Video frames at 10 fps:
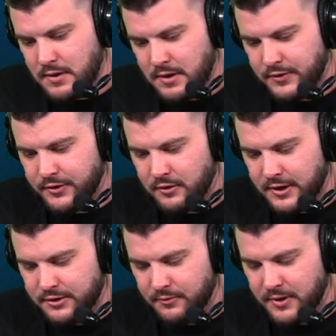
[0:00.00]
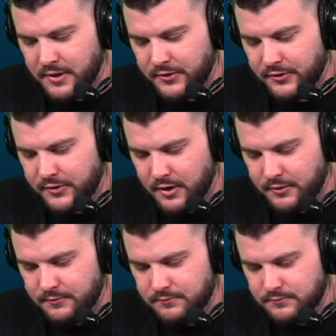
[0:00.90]
I just don't like the way this is
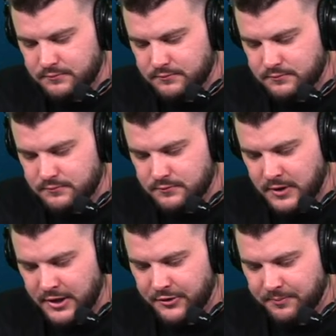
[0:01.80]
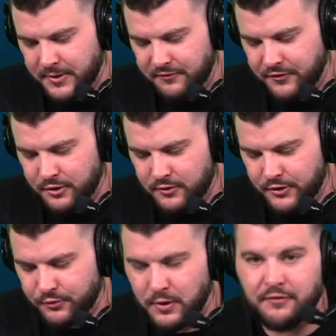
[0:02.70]
going. And it's been feeling
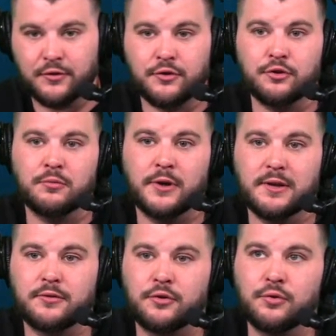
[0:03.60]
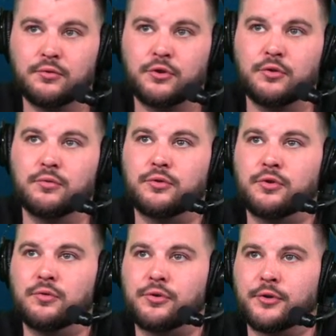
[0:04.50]
this way for two weeks, two, two,
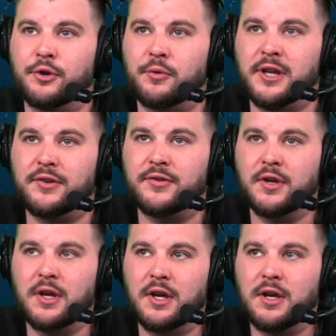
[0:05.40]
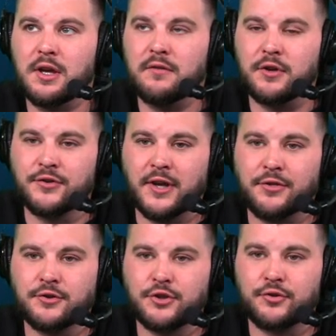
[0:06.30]
two, three weeks. Feels like
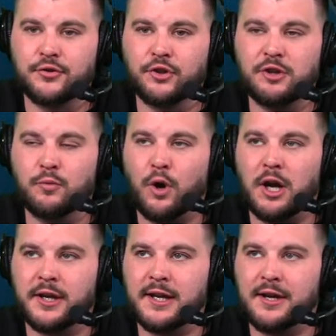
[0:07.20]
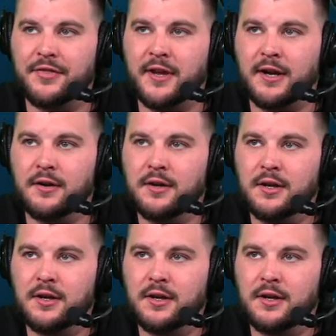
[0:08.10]
they're just sleepwalking out there.